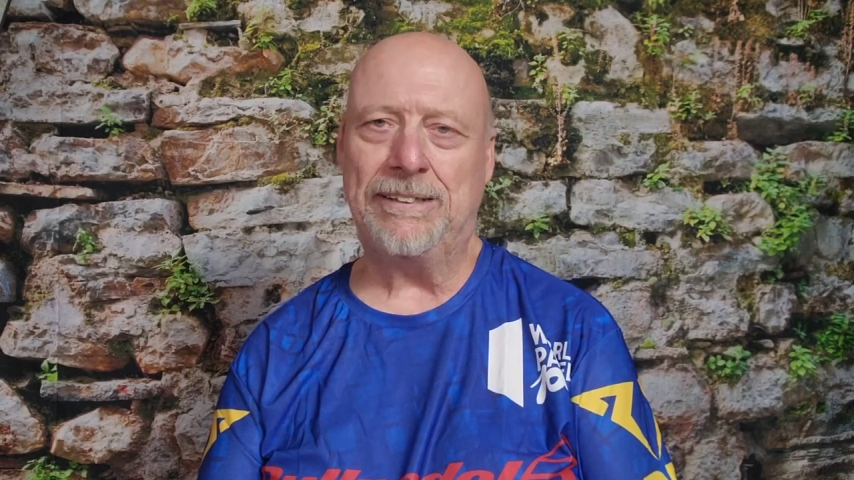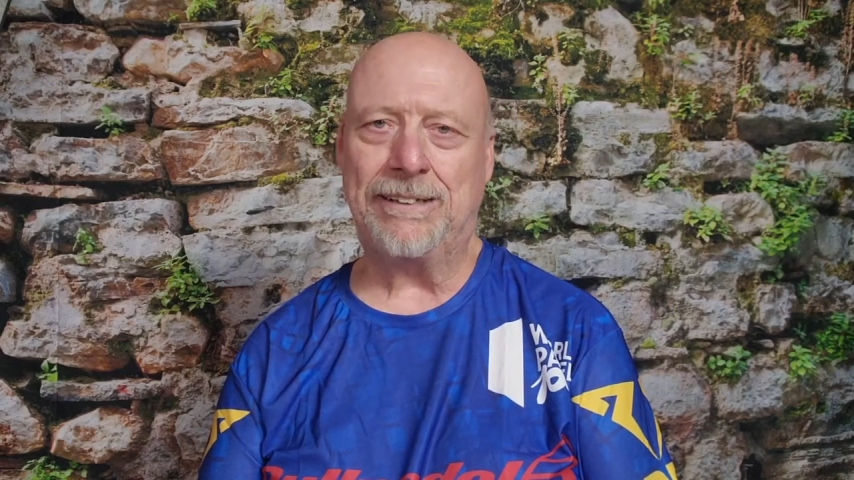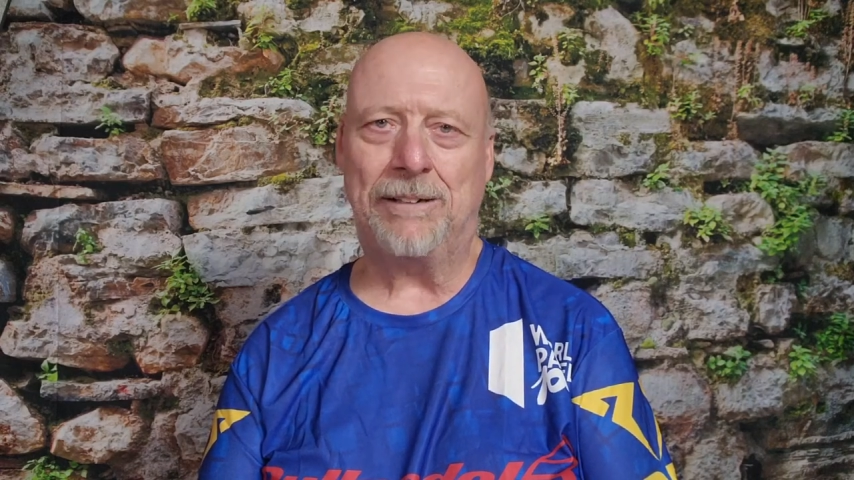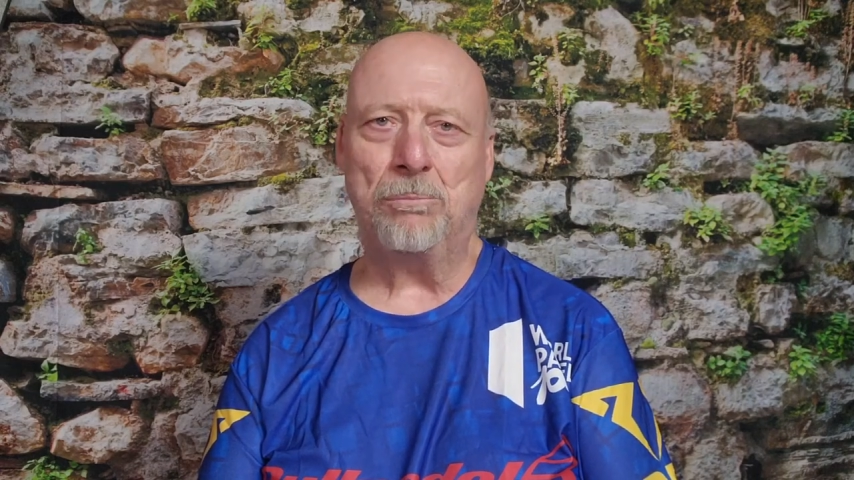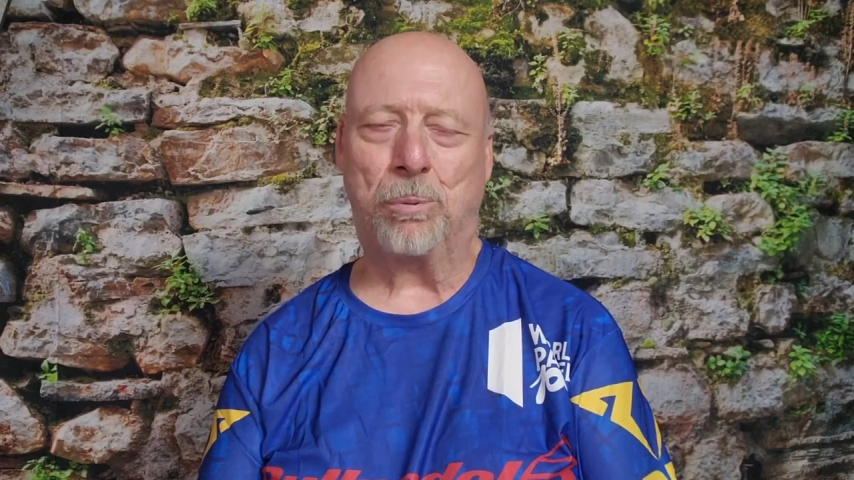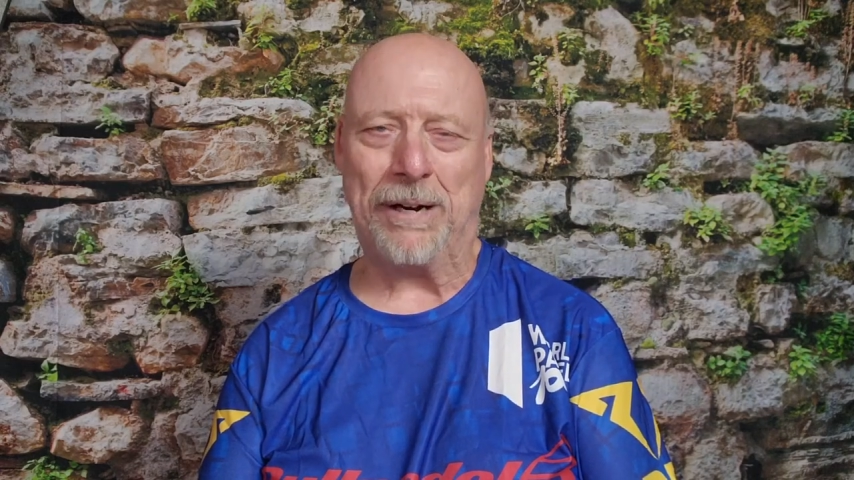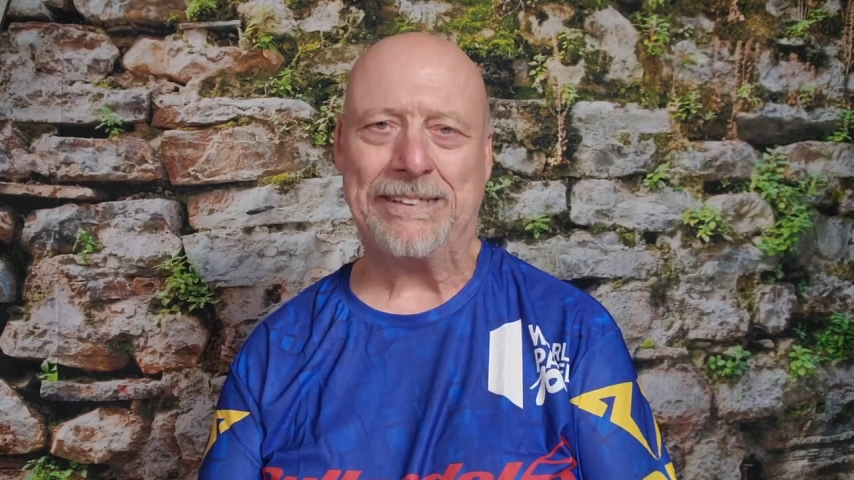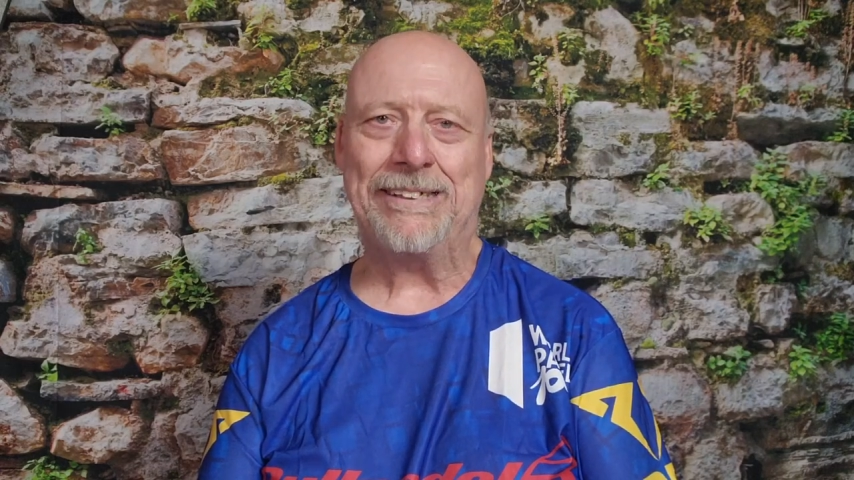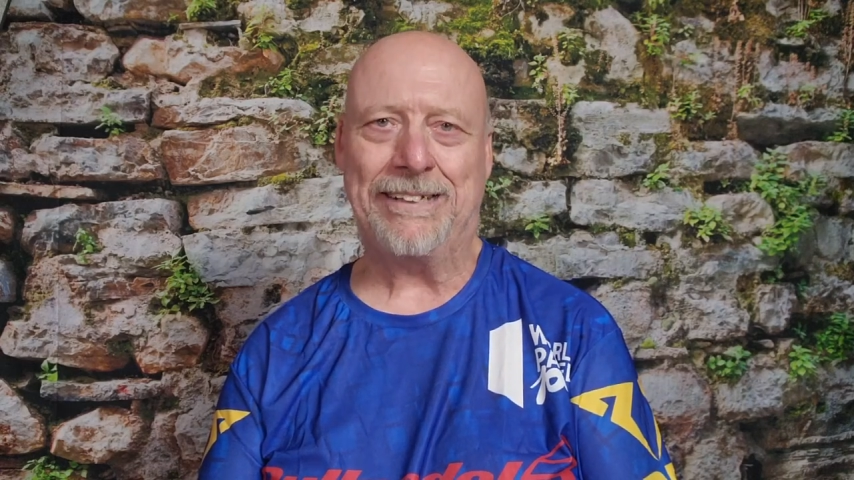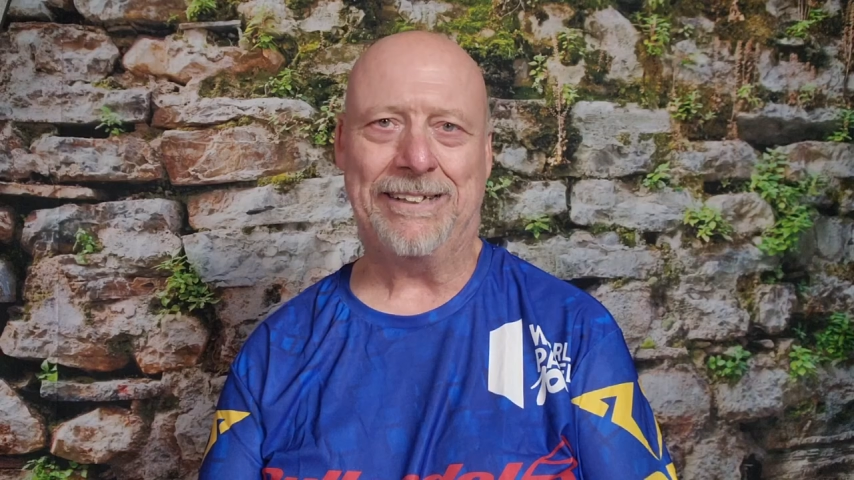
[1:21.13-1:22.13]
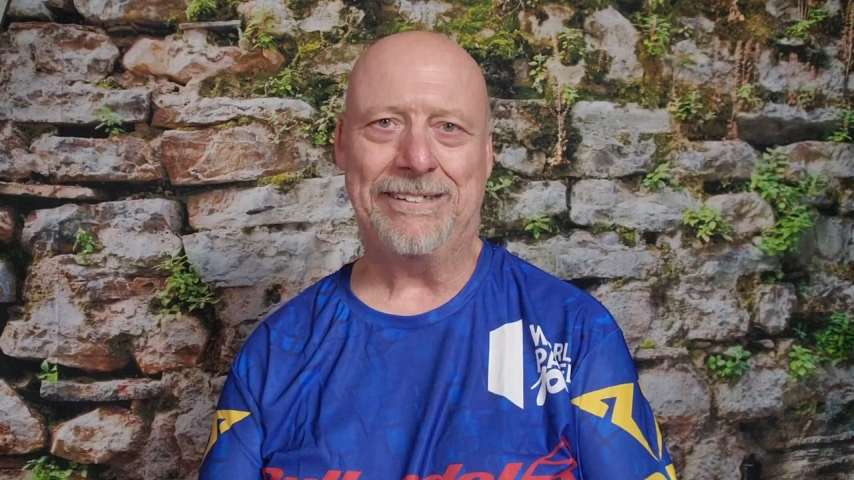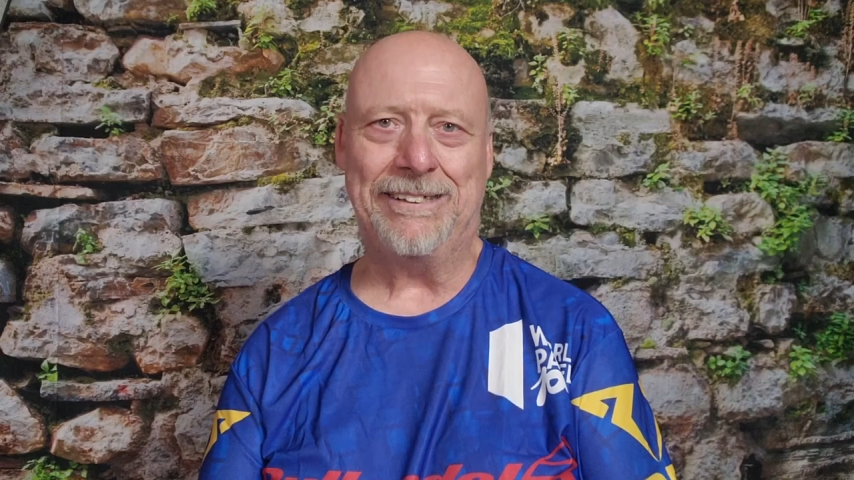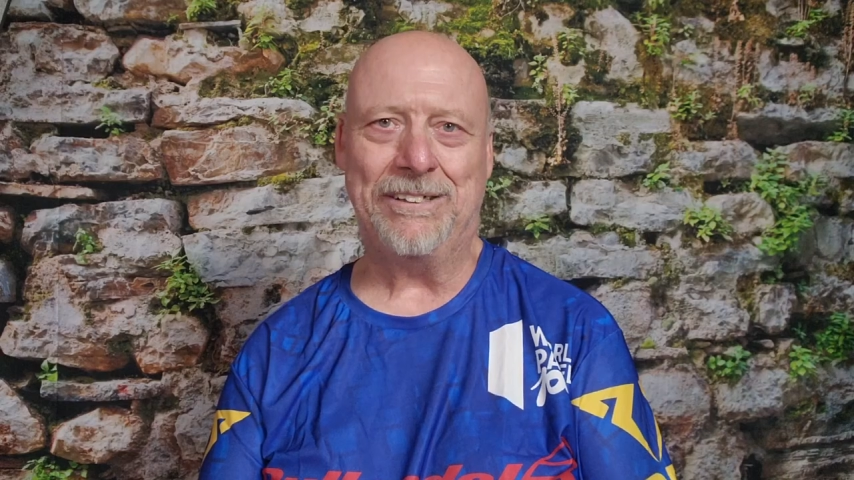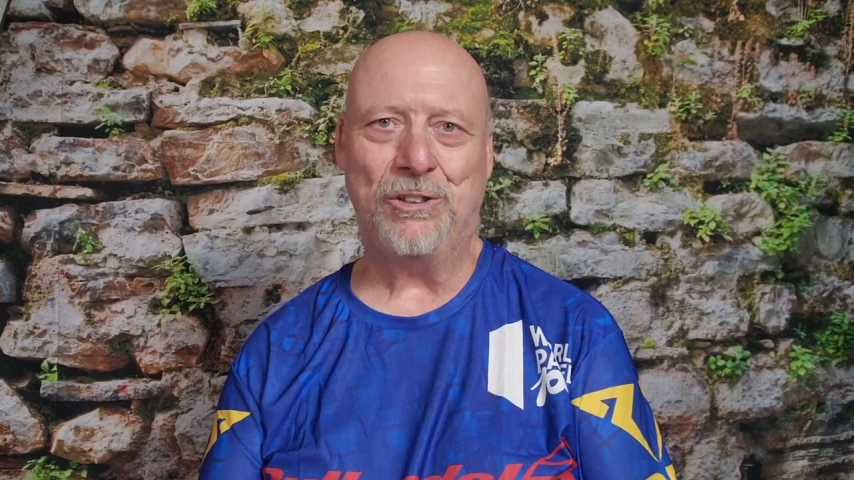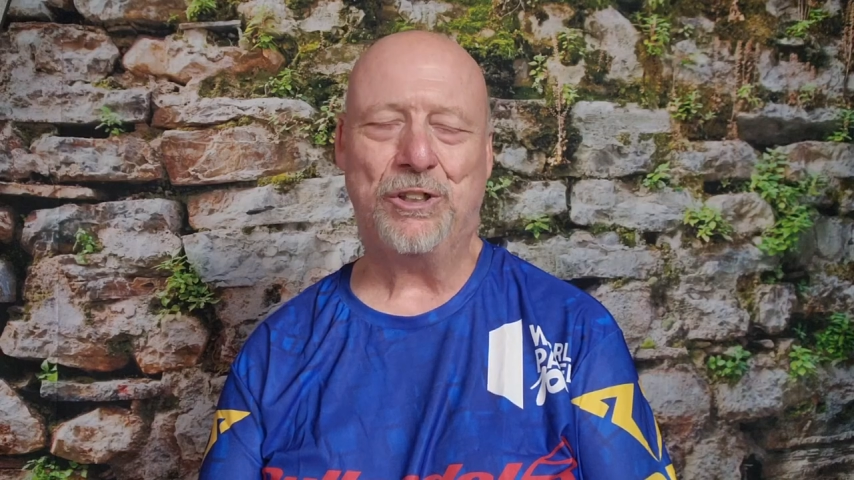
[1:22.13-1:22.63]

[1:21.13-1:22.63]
is unprecedented.